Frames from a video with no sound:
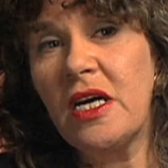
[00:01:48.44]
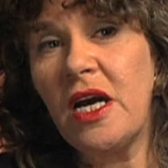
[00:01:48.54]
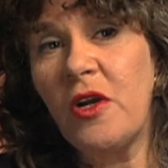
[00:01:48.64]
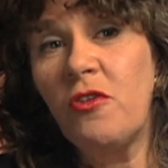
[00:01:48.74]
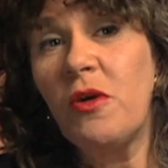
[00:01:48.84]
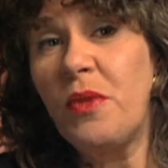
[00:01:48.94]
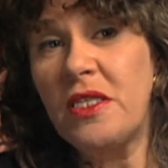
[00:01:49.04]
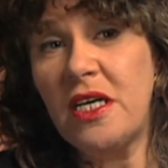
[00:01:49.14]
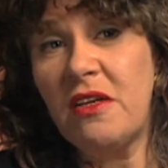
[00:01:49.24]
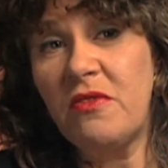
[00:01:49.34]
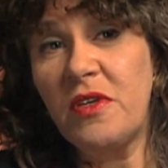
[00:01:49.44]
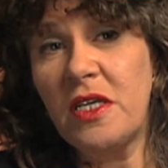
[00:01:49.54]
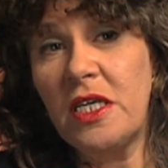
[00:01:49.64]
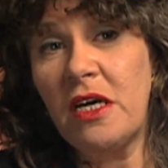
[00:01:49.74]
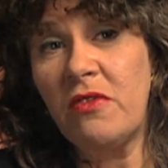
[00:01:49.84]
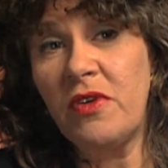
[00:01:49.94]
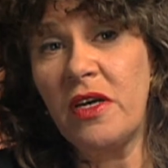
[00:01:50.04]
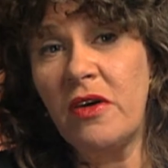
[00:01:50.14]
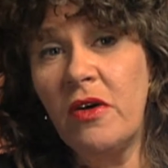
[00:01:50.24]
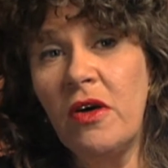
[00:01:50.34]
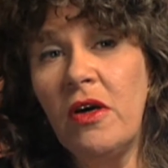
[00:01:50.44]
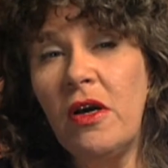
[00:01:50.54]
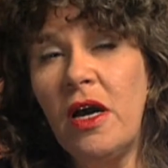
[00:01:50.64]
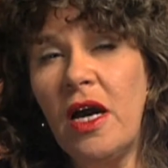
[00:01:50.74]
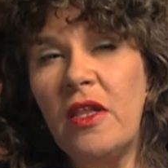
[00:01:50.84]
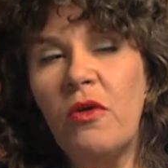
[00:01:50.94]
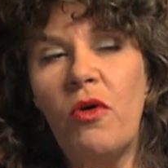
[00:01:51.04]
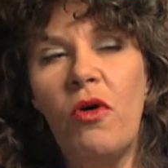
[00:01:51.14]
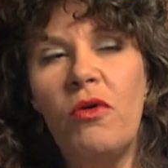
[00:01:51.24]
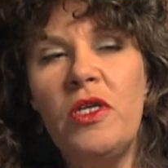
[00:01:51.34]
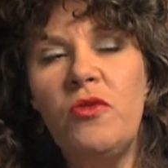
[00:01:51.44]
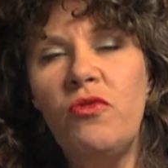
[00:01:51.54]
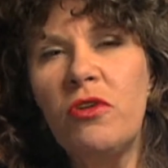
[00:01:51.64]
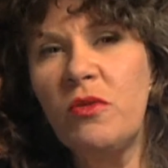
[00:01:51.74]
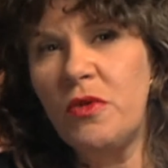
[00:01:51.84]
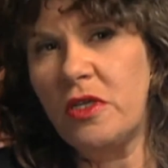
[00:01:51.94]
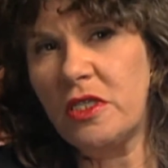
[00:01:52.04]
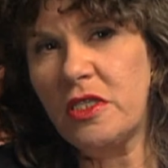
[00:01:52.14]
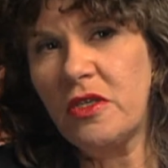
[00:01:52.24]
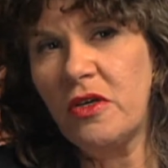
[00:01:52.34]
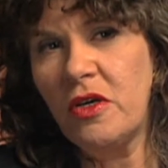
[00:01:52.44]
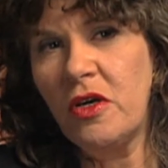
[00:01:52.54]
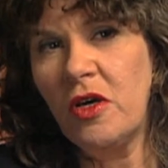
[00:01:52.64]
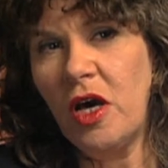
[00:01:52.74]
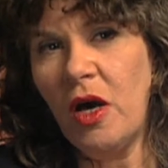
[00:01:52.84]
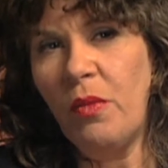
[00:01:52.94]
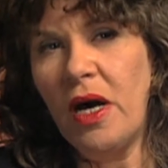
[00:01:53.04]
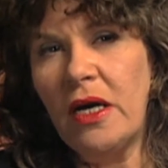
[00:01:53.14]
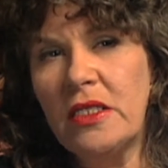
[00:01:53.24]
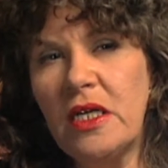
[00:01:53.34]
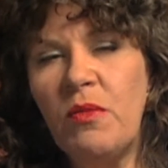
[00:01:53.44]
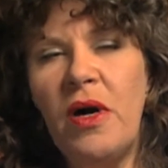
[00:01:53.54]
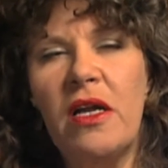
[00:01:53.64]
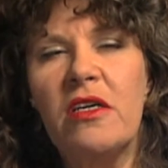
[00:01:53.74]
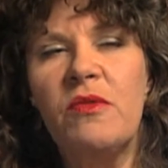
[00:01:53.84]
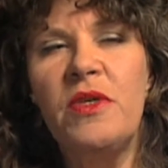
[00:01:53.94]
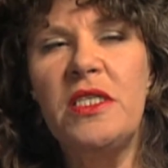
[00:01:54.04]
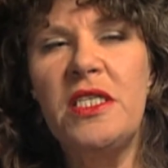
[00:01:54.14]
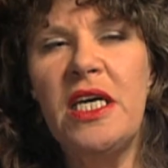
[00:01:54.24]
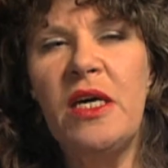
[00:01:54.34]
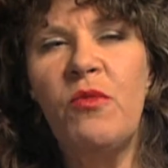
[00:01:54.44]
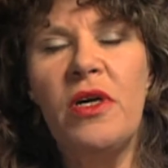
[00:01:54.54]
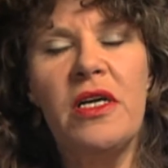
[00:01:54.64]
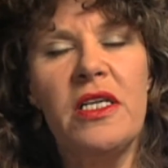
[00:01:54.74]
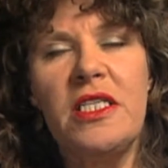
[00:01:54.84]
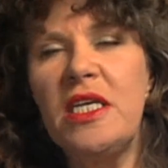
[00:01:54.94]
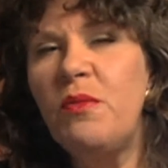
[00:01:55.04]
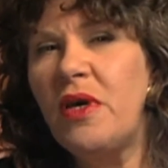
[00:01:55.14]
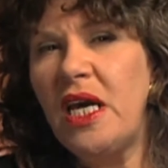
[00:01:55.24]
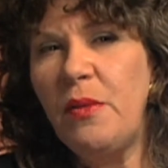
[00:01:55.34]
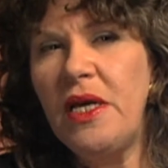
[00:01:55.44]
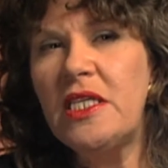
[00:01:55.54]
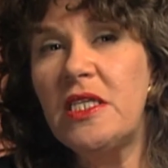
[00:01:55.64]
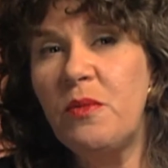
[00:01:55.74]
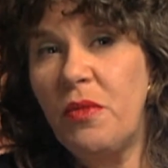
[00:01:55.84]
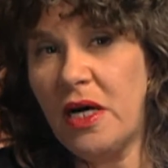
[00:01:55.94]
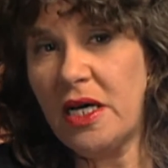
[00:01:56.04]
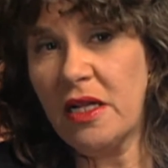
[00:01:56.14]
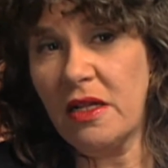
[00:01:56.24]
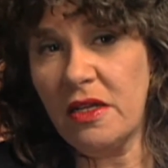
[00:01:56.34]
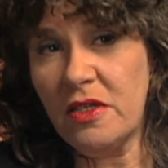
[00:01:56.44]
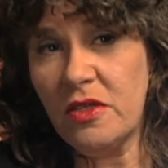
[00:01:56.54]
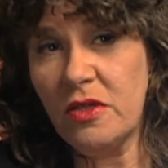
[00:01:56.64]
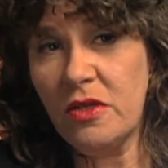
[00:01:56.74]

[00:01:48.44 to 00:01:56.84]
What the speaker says: I grew up outside of Philadelphia, and there were always rumors about a medical museum where you could see babies in bottles.